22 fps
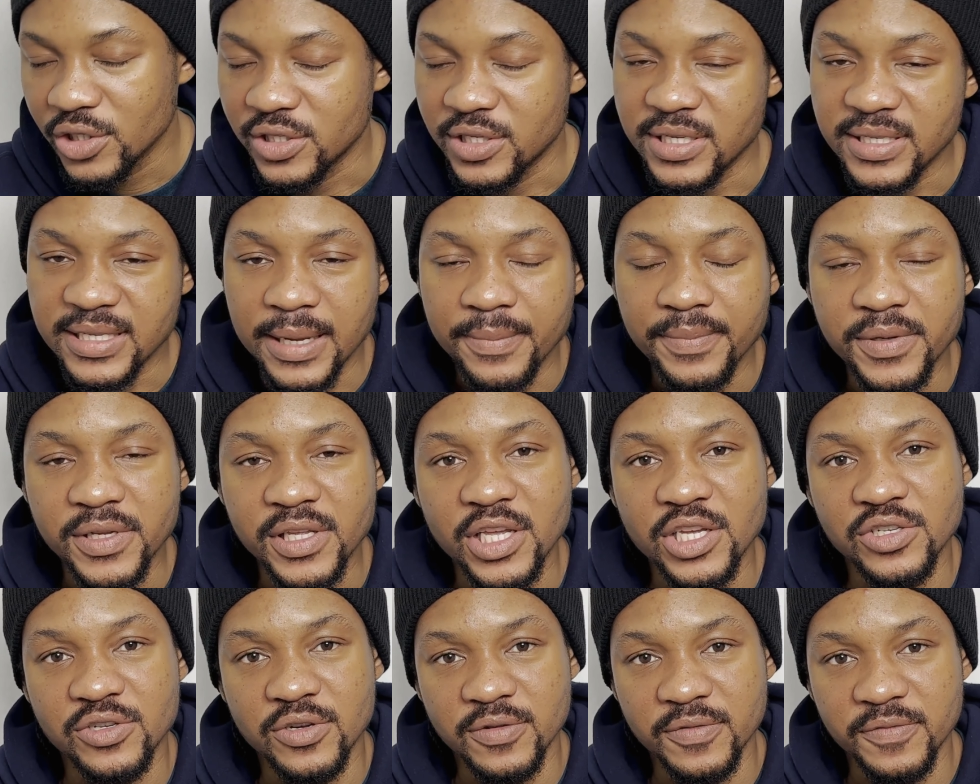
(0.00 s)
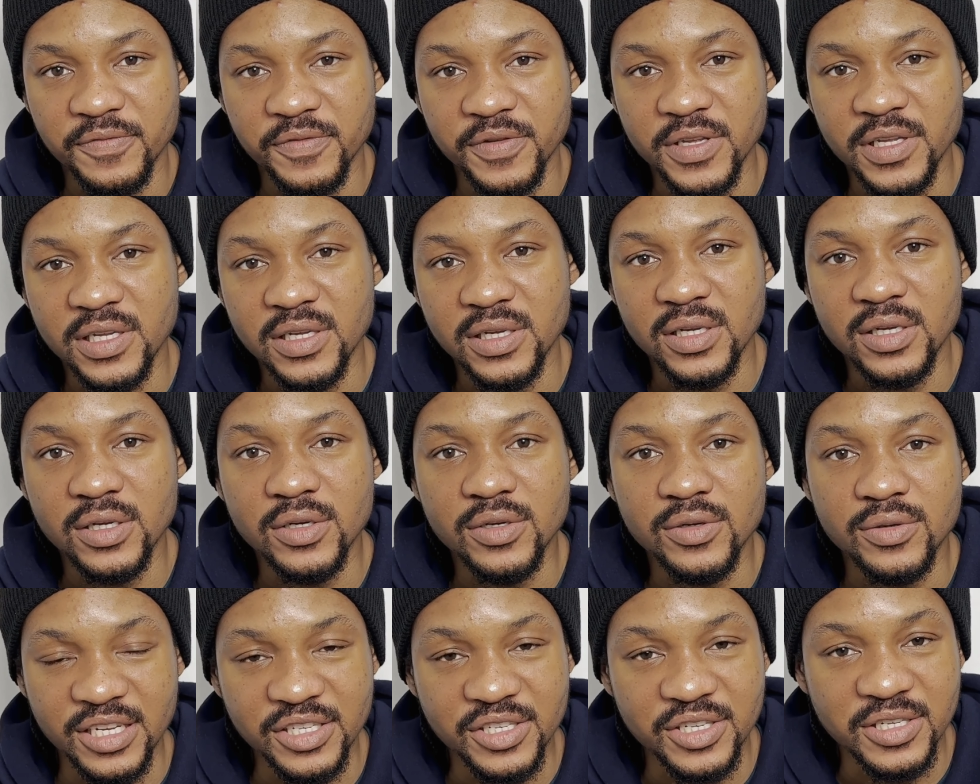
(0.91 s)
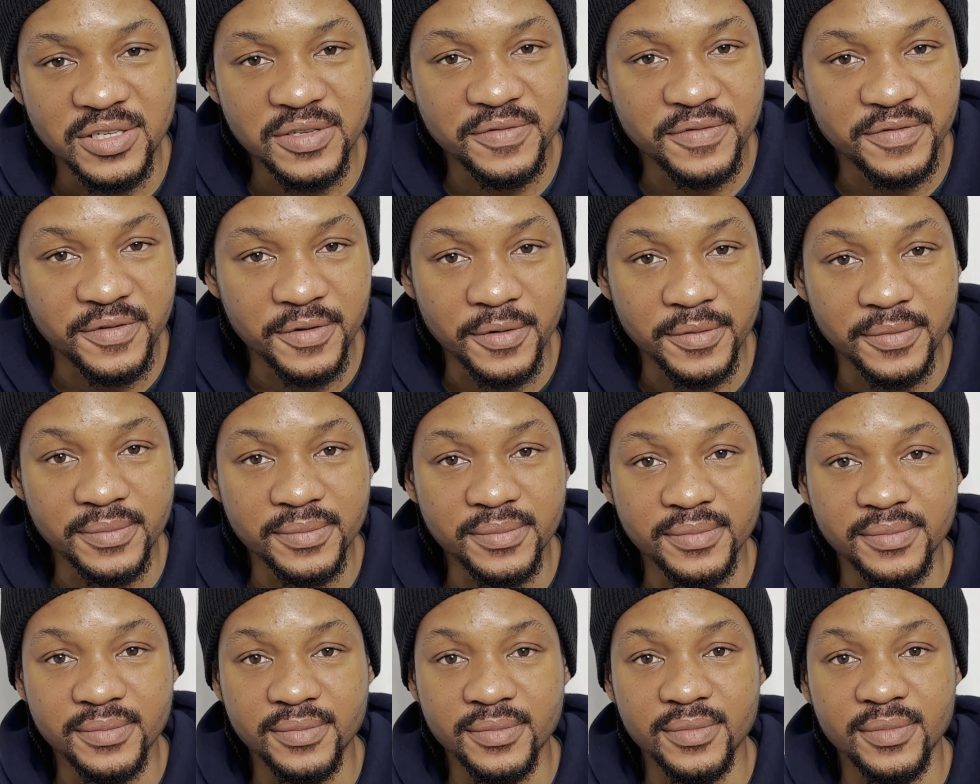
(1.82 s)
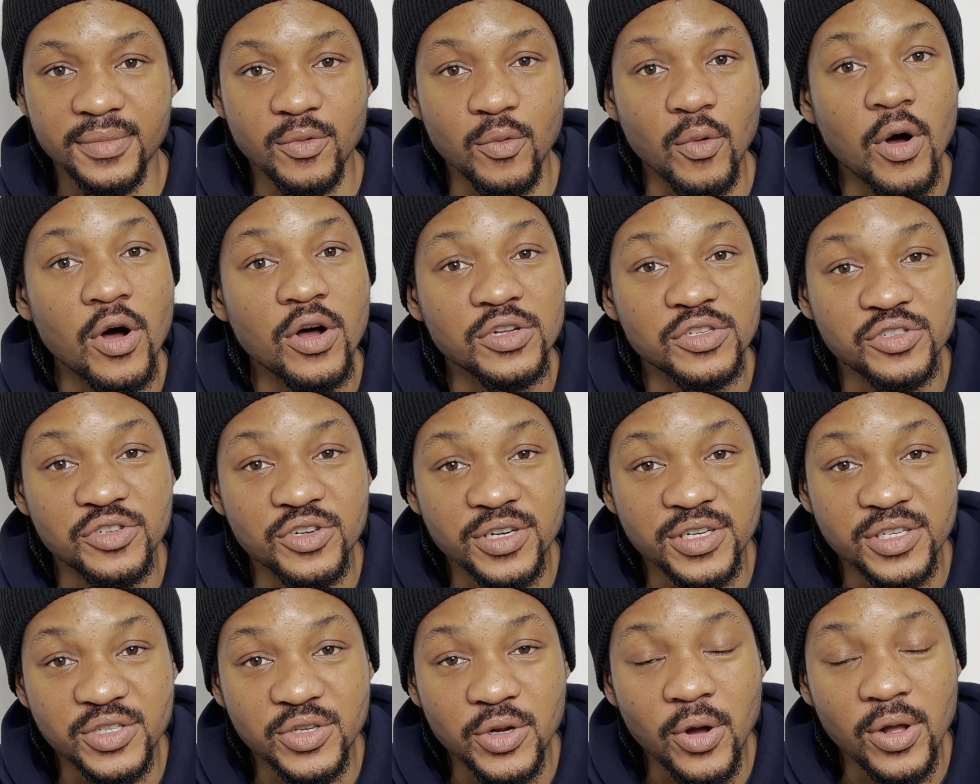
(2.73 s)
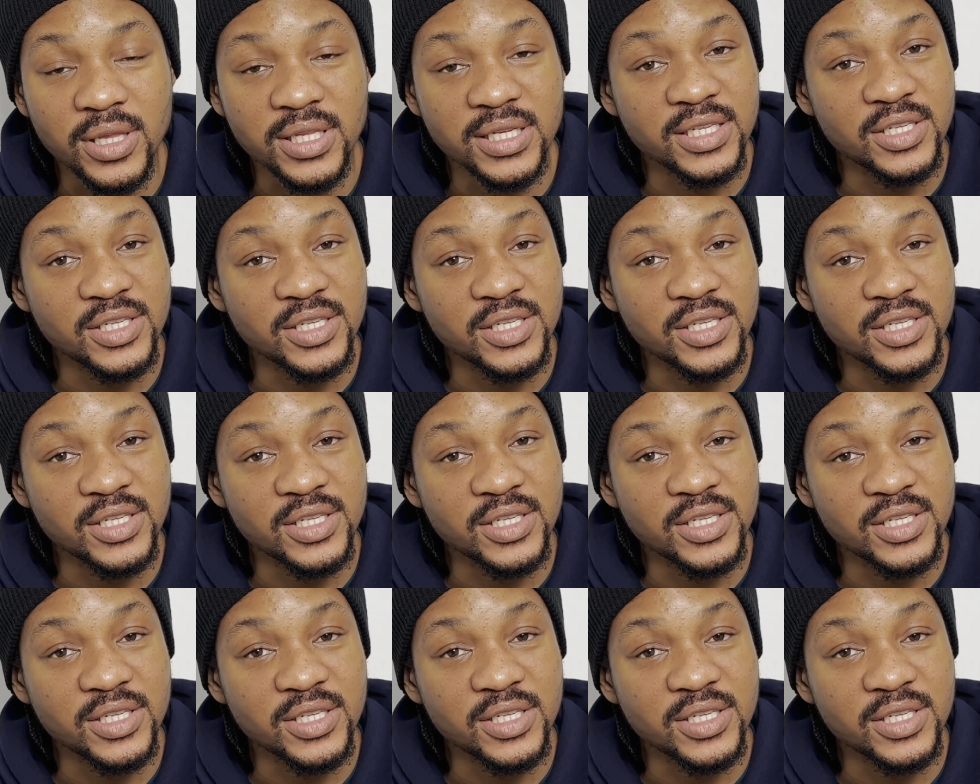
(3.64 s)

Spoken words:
This application fee ranges from $100